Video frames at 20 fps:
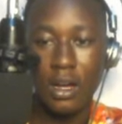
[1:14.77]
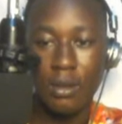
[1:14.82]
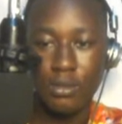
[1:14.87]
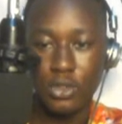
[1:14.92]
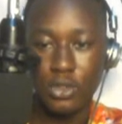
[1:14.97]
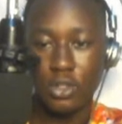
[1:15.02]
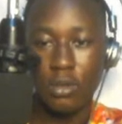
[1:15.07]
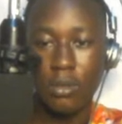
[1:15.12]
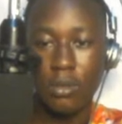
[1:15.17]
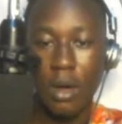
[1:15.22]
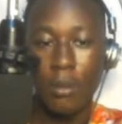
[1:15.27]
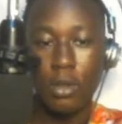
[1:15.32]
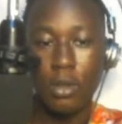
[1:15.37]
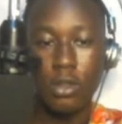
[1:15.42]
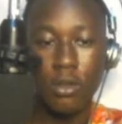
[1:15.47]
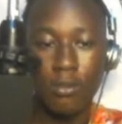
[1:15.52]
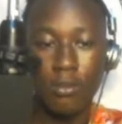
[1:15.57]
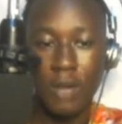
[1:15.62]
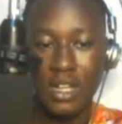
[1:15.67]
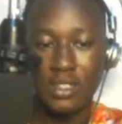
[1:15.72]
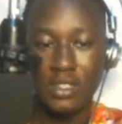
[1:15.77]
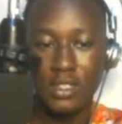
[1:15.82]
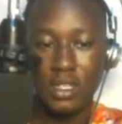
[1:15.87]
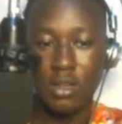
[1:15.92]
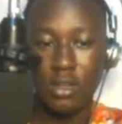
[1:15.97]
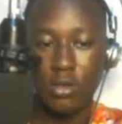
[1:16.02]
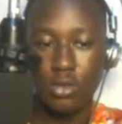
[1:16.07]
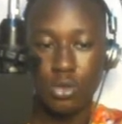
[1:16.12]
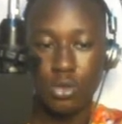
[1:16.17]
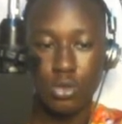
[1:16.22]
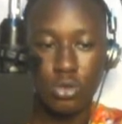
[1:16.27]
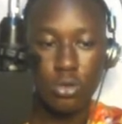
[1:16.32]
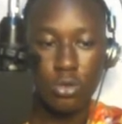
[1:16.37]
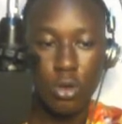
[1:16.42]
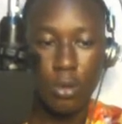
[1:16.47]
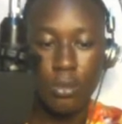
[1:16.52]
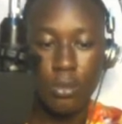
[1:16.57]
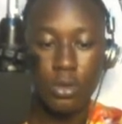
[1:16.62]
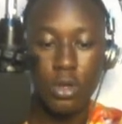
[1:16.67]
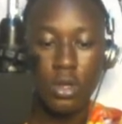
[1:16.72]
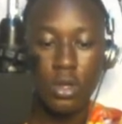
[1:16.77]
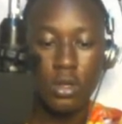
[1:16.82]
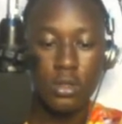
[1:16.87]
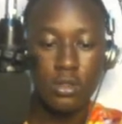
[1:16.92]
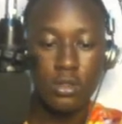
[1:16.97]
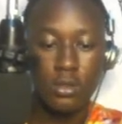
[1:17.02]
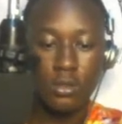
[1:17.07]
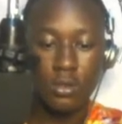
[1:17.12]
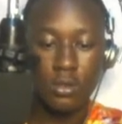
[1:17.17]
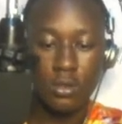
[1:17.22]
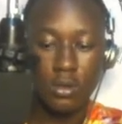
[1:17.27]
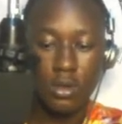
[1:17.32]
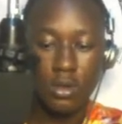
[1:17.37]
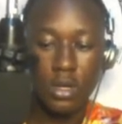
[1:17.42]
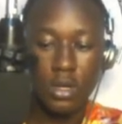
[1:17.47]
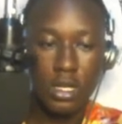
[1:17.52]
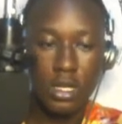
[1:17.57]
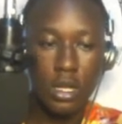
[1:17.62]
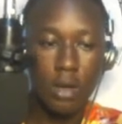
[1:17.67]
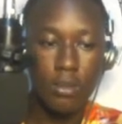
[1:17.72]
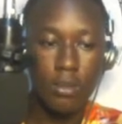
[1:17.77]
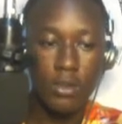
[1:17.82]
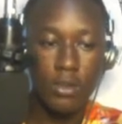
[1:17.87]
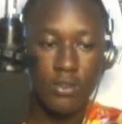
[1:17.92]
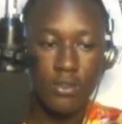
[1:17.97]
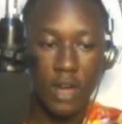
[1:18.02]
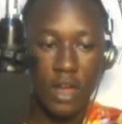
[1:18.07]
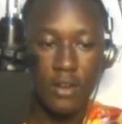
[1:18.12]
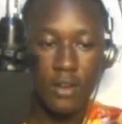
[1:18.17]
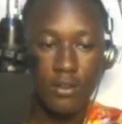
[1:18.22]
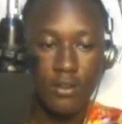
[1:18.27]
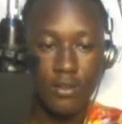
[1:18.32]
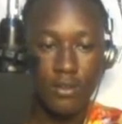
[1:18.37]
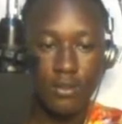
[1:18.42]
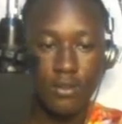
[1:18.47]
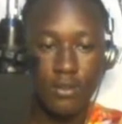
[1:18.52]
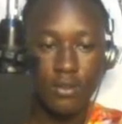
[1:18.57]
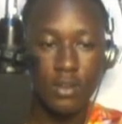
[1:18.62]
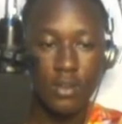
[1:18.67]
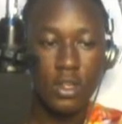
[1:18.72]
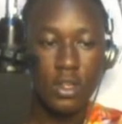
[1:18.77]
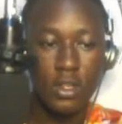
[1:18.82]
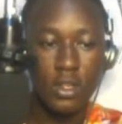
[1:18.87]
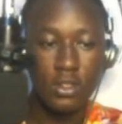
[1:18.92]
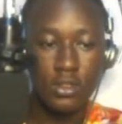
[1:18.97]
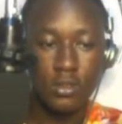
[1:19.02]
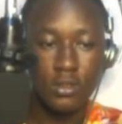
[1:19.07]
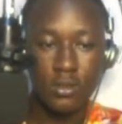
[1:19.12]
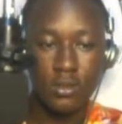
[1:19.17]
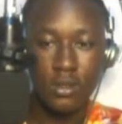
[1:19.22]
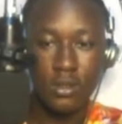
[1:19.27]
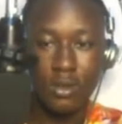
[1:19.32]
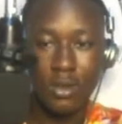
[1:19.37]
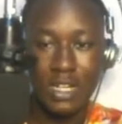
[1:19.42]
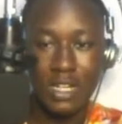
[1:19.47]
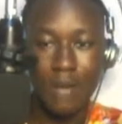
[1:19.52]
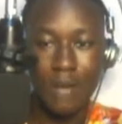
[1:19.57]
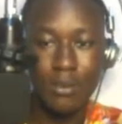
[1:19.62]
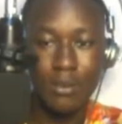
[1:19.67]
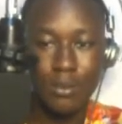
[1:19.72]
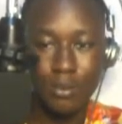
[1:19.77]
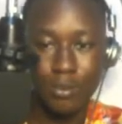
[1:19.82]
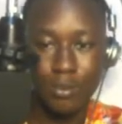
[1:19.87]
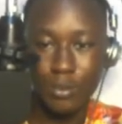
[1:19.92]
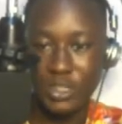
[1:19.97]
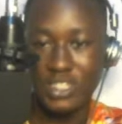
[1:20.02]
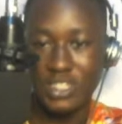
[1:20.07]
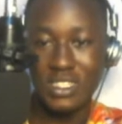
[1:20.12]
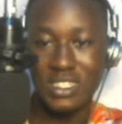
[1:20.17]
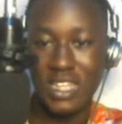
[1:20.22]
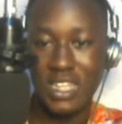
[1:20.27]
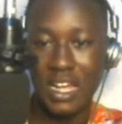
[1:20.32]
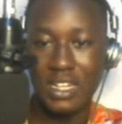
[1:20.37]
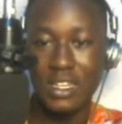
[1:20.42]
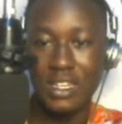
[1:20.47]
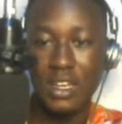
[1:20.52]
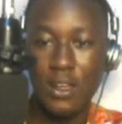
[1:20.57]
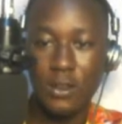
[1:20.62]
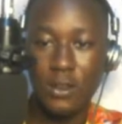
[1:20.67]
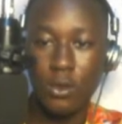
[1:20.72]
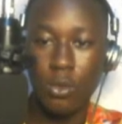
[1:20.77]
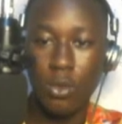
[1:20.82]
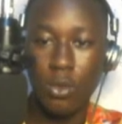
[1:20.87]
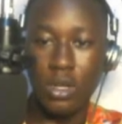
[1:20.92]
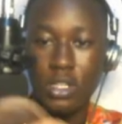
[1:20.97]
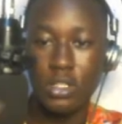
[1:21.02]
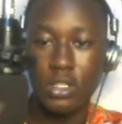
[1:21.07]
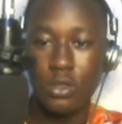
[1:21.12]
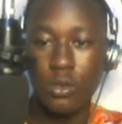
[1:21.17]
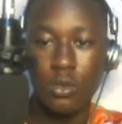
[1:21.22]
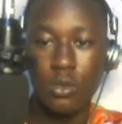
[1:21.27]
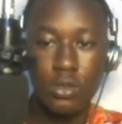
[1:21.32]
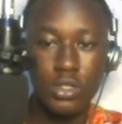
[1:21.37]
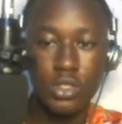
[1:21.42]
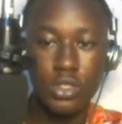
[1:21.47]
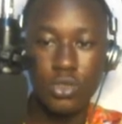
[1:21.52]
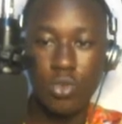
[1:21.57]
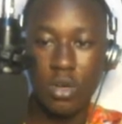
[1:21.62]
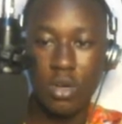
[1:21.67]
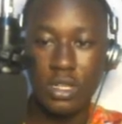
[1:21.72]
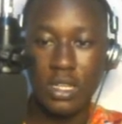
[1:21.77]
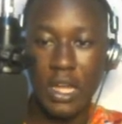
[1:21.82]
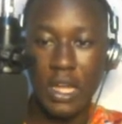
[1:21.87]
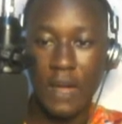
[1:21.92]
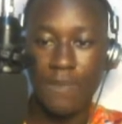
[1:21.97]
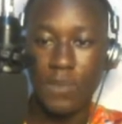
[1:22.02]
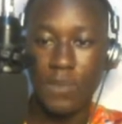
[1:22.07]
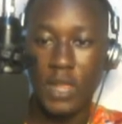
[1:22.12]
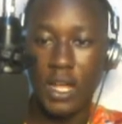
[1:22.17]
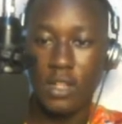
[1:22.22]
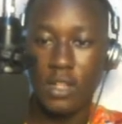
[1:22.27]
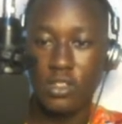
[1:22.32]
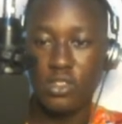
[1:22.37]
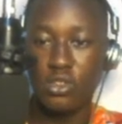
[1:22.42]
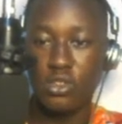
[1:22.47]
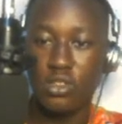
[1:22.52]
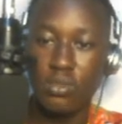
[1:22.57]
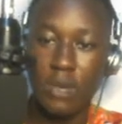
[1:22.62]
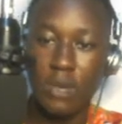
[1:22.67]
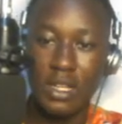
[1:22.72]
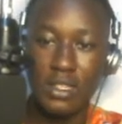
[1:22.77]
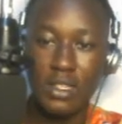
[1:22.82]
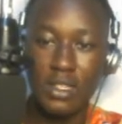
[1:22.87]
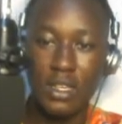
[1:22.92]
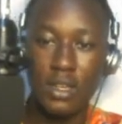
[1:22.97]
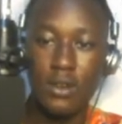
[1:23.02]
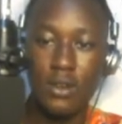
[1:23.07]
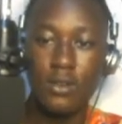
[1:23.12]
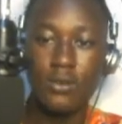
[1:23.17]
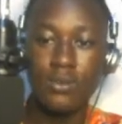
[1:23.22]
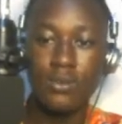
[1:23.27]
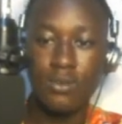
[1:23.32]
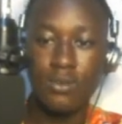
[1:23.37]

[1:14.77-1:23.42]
some amount of martingale, it will stop. So that'll be 5. So what that means is that, you know, when it loses one time and you use martingale,